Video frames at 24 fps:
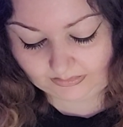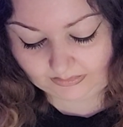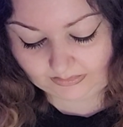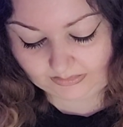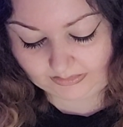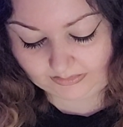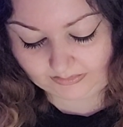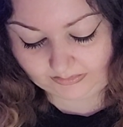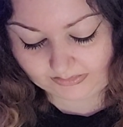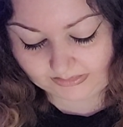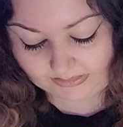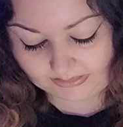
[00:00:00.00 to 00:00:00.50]

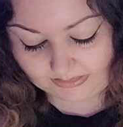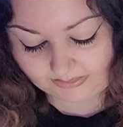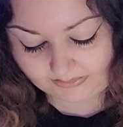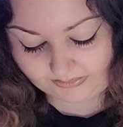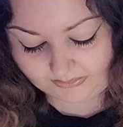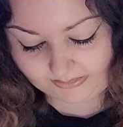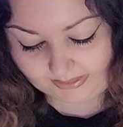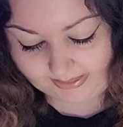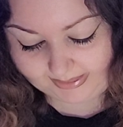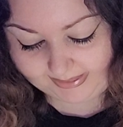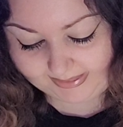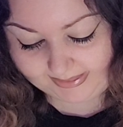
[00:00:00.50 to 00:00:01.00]
Here's
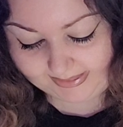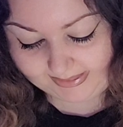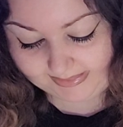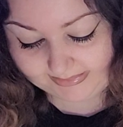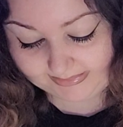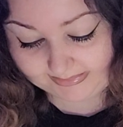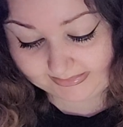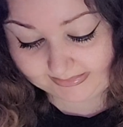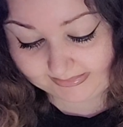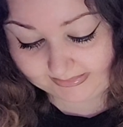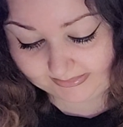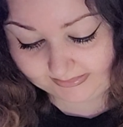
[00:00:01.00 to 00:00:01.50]
another
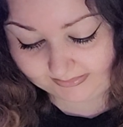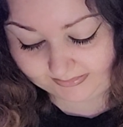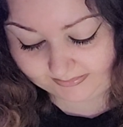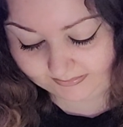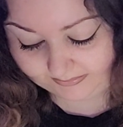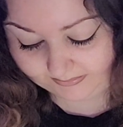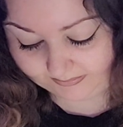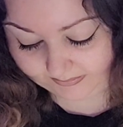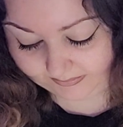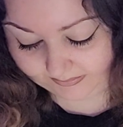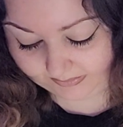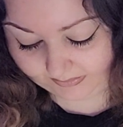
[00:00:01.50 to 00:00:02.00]
eight.
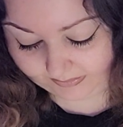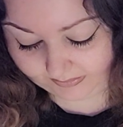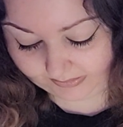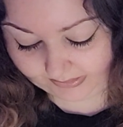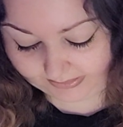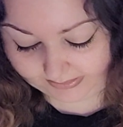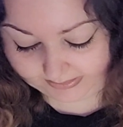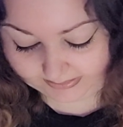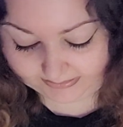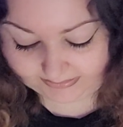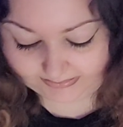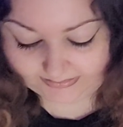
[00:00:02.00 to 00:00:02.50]
All
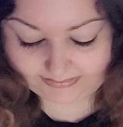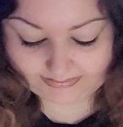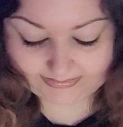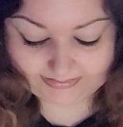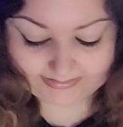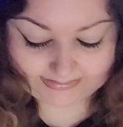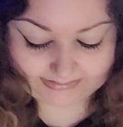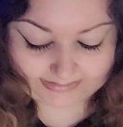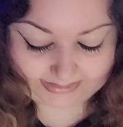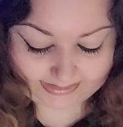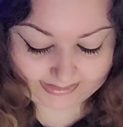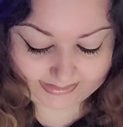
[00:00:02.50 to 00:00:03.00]
right, the
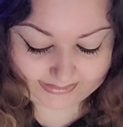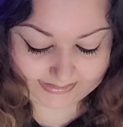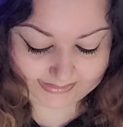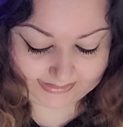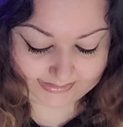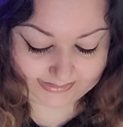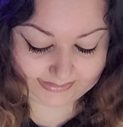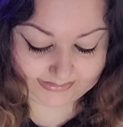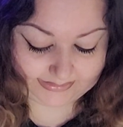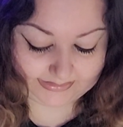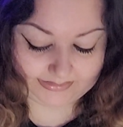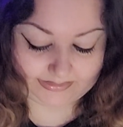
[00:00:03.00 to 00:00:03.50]
snake
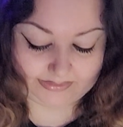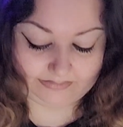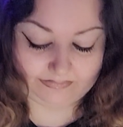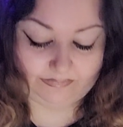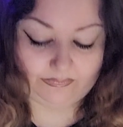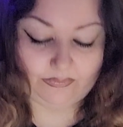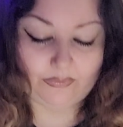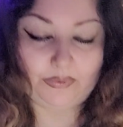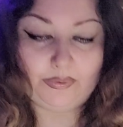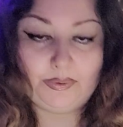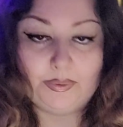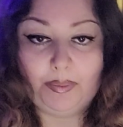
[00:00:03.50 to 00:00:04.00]
is in the
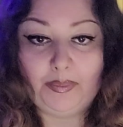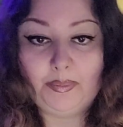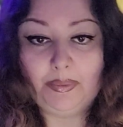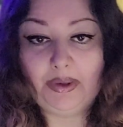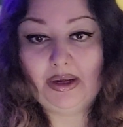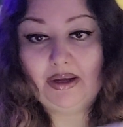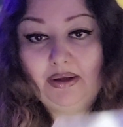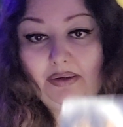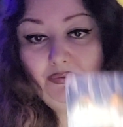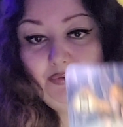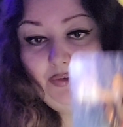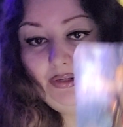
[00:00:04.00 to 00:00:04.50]
form
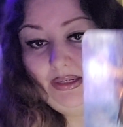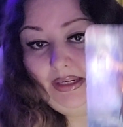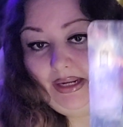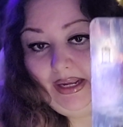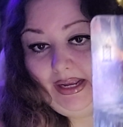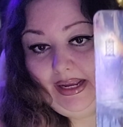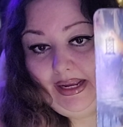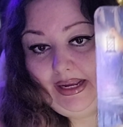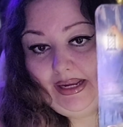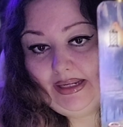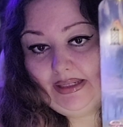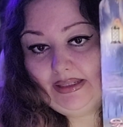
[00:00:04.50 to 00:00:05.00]
of an
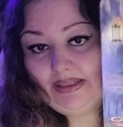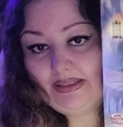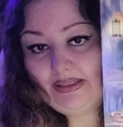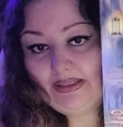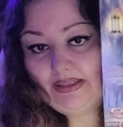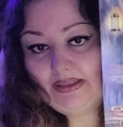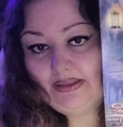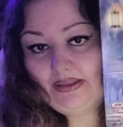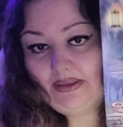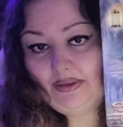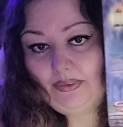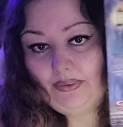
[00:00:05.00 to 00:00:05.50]
eight.
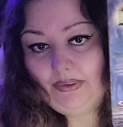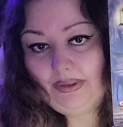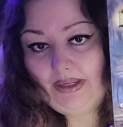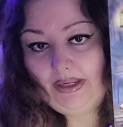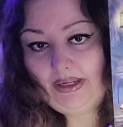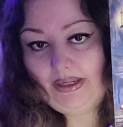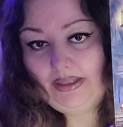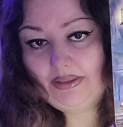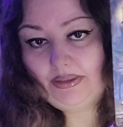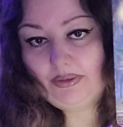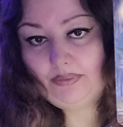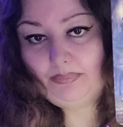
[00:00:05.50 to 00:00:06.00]

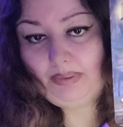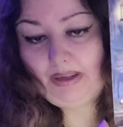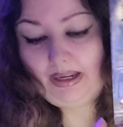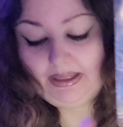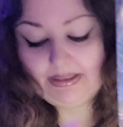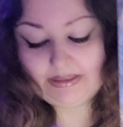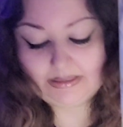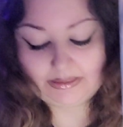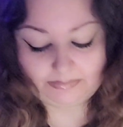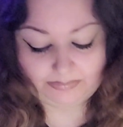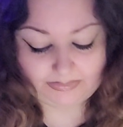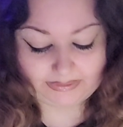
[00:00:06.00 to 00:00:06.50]
Okay, so
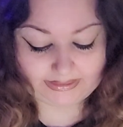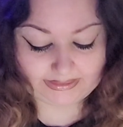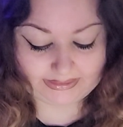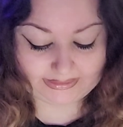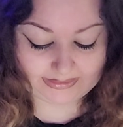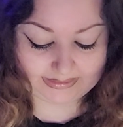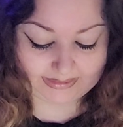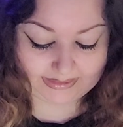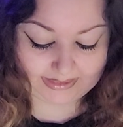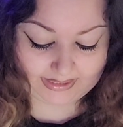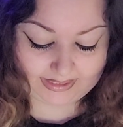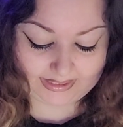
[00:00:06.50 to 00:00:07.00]

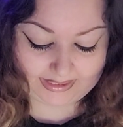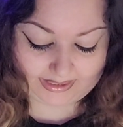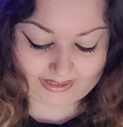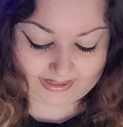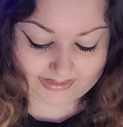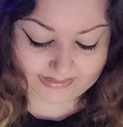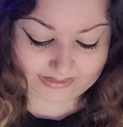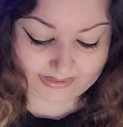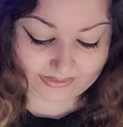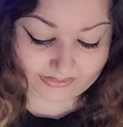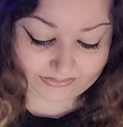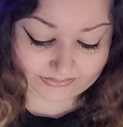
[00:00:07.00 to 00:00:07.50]
possibly
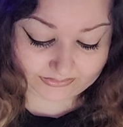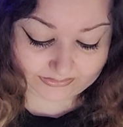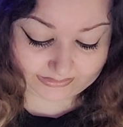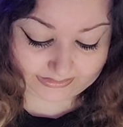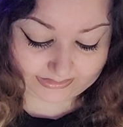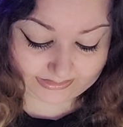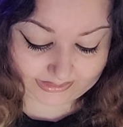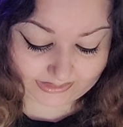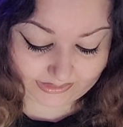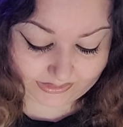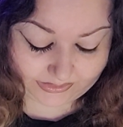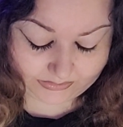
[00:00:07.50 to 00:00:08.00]
another
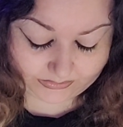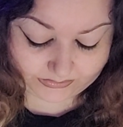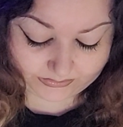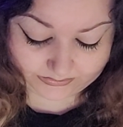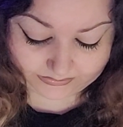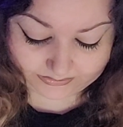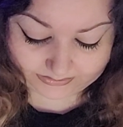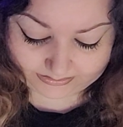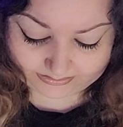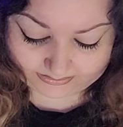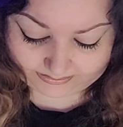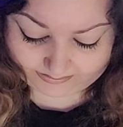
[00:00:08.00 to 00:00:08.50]
Leo,
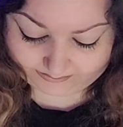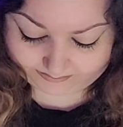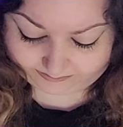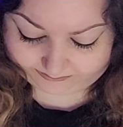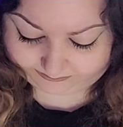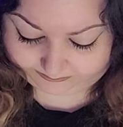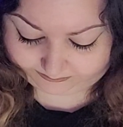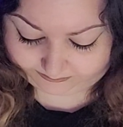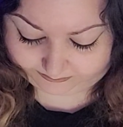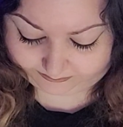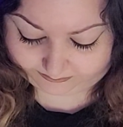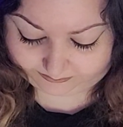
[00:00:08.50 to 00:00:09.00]

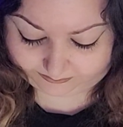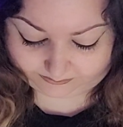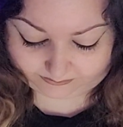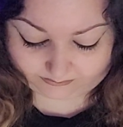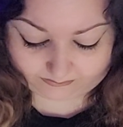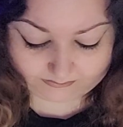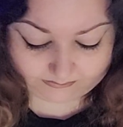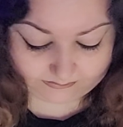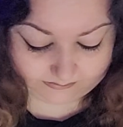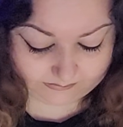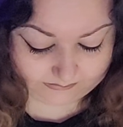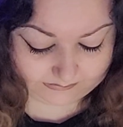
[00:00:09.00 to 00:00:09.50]

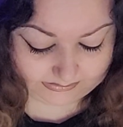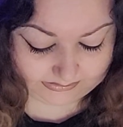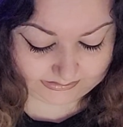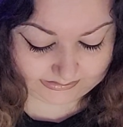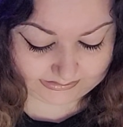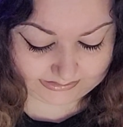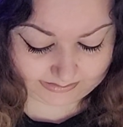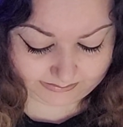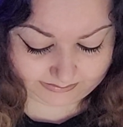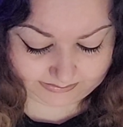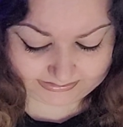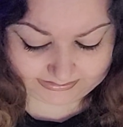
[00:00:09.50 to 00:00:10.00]

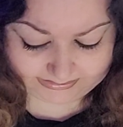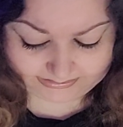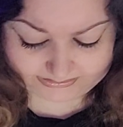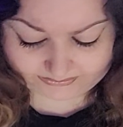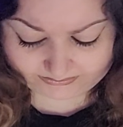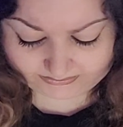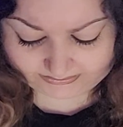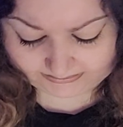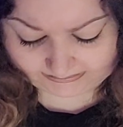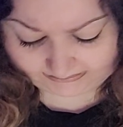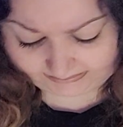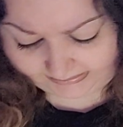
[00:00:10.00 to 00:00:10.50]
something
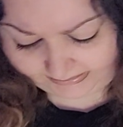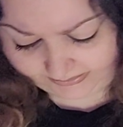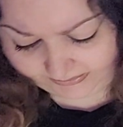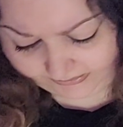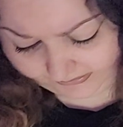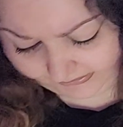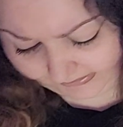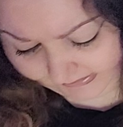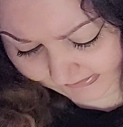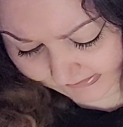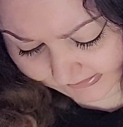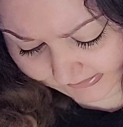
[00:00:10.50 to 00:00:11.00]
during Leo
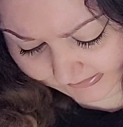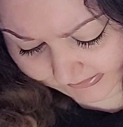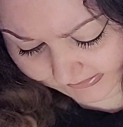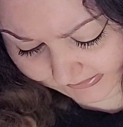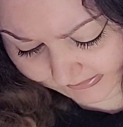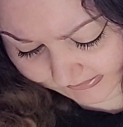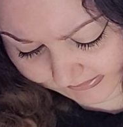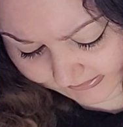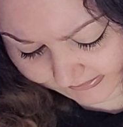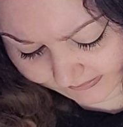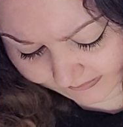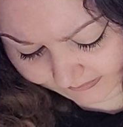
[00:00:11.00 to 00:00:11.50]

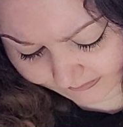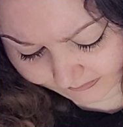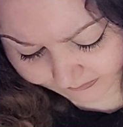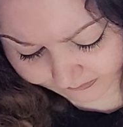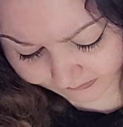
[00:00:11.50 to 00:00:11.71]
season,